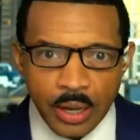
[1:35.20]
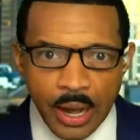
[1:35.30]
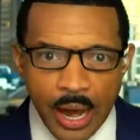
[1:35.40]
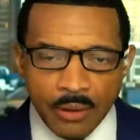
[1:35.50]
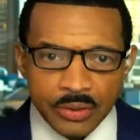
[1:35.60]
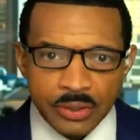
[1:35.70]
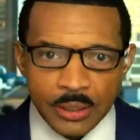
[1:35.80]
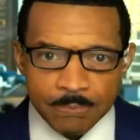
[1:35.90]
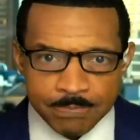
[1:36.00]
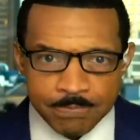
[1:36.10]

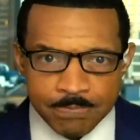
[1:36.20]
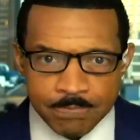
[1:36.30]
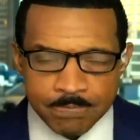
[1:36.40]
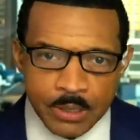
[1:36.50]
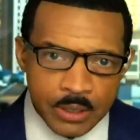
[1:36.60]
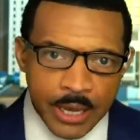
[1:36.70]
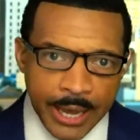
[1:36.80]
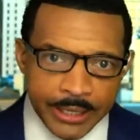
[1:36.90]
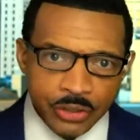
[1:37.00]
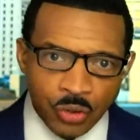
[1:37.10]
obviously,
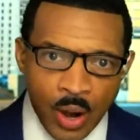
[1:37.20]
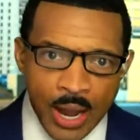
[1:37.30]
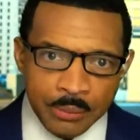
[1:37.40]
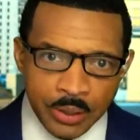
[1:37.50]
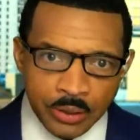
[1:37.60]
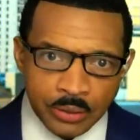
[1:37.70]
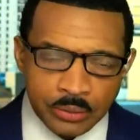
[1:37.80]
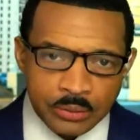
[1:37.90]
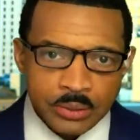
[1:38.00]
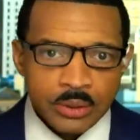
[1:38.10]
heinous crime here.
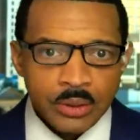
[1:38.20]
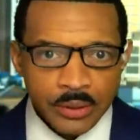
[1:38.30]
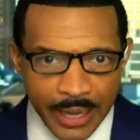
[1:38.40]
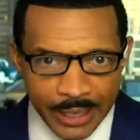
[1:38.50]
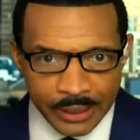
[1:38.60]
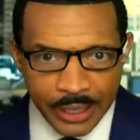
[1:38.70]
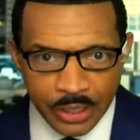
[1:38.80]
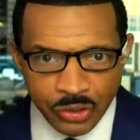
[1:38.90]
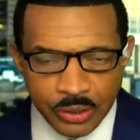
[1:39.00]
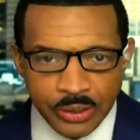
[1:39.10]
The
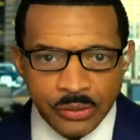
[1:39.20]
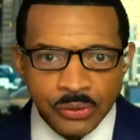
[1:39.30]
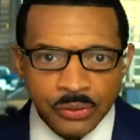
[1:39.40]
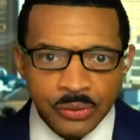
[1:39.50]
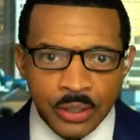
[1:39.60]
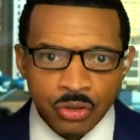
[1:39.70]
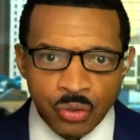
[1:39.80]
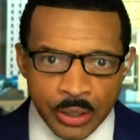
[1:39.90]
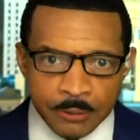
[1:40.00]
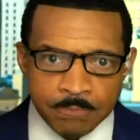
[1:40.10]
allegation is
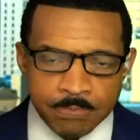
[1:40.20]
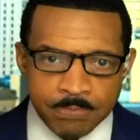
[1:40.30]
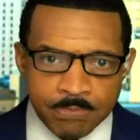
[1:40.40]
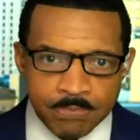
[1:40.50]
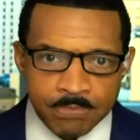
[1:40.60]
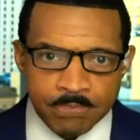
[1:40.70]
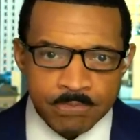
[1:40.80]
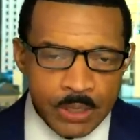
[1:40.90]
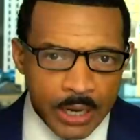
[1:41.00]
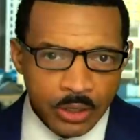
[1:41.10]
extreme
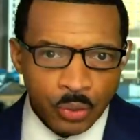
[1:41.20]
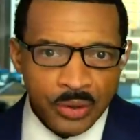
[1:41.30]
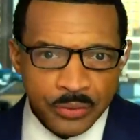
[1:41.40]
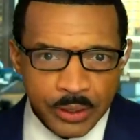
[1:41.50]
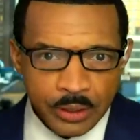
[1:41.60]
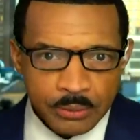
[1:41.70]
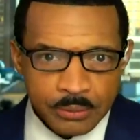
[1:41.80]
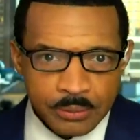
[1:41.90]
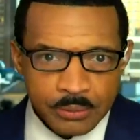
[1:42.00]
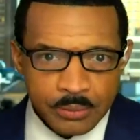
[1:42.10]
and horrific.
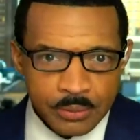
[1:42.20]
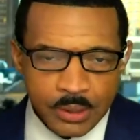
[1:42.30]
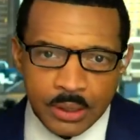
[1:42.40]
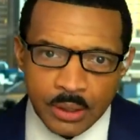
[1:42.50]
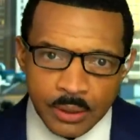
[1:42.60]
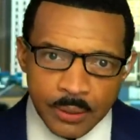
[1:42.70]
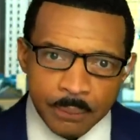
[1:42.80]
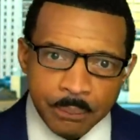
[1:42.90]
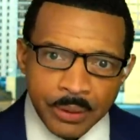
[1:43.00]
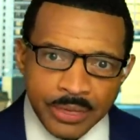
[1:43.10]

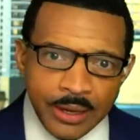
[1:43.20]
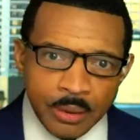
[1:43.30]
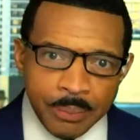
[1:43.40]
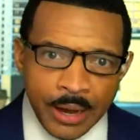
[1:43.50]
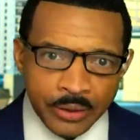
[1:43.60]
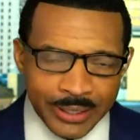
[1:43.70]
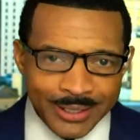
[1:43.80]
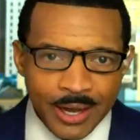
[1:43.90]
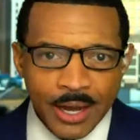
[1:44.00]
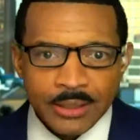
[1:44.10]
But think about it in
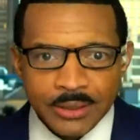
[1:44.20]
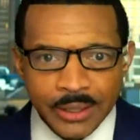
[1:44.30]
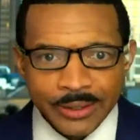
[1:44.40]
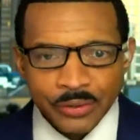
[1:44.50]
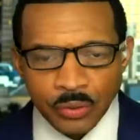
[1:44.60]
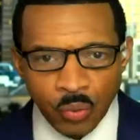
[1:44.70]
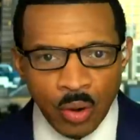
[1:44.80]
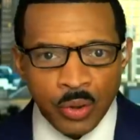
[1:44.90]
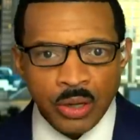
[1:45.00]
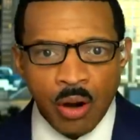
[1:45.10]
context of where
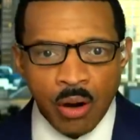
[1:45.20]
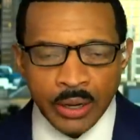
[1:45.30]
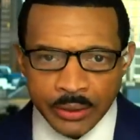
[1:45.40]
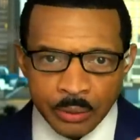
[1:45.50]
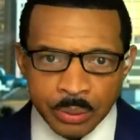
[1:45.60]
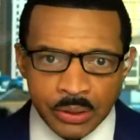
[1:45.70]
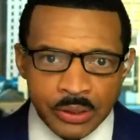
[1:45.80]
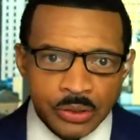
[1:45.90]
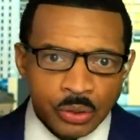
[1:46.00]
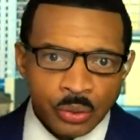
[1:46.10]
we are in the
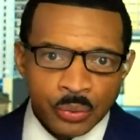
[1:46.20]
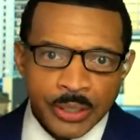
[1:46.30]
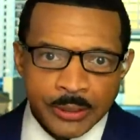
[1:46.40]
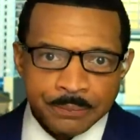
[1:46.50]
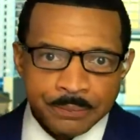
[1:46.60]
political arena.